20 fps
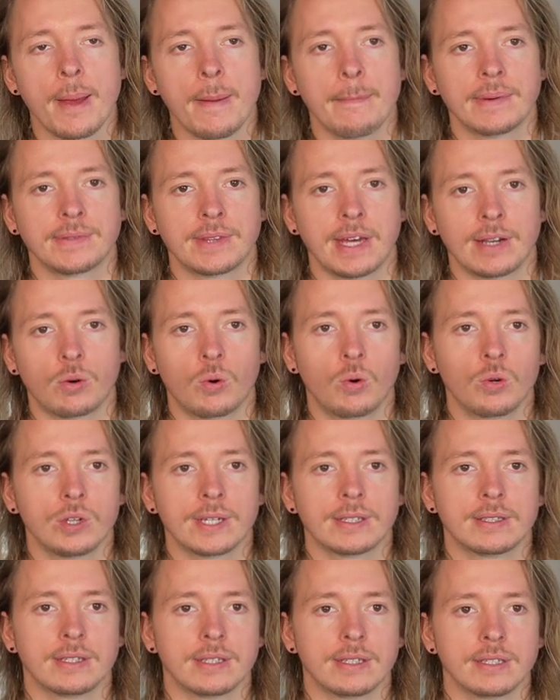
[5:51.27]
But that whole
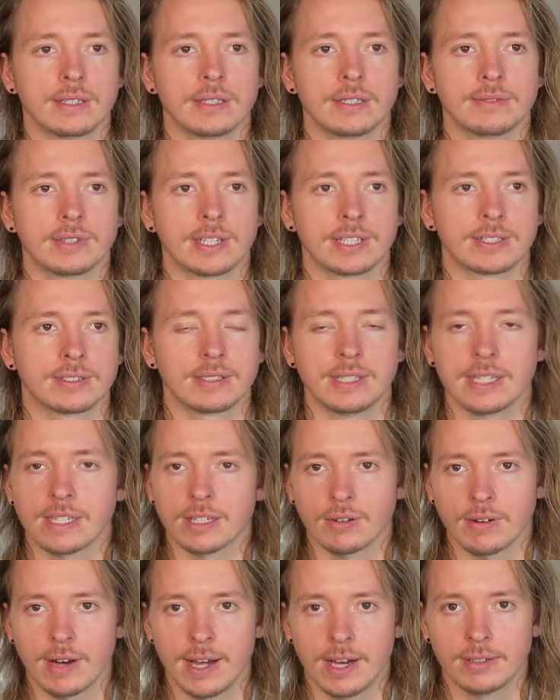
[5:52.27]
idea of like sneaking
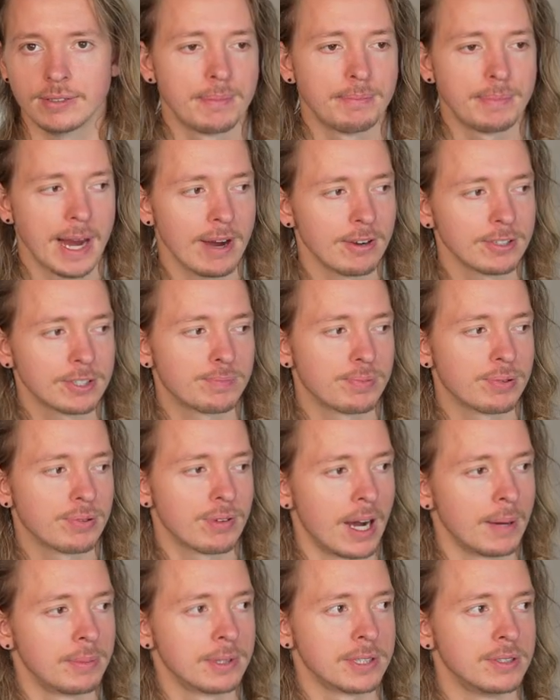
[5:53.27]
around, parents
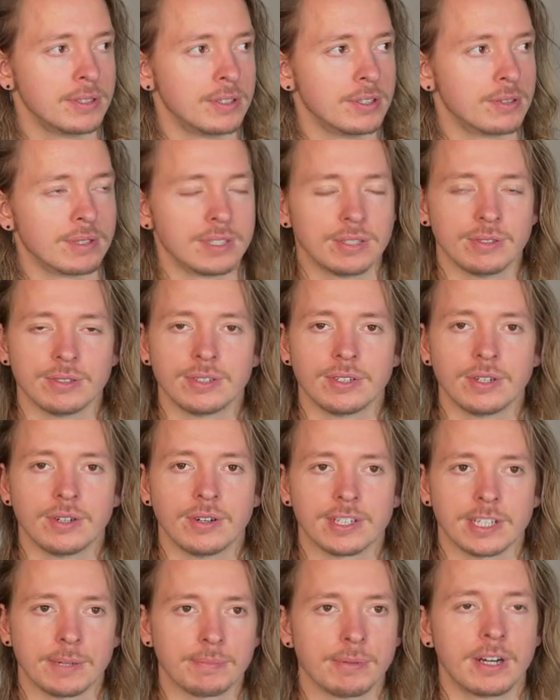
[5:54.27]
probably knew what you were
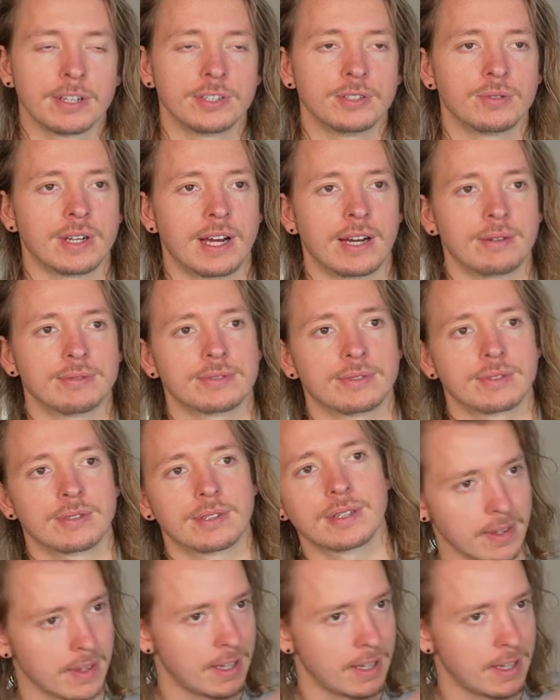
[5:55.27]
doing. They probably knew what I was doing.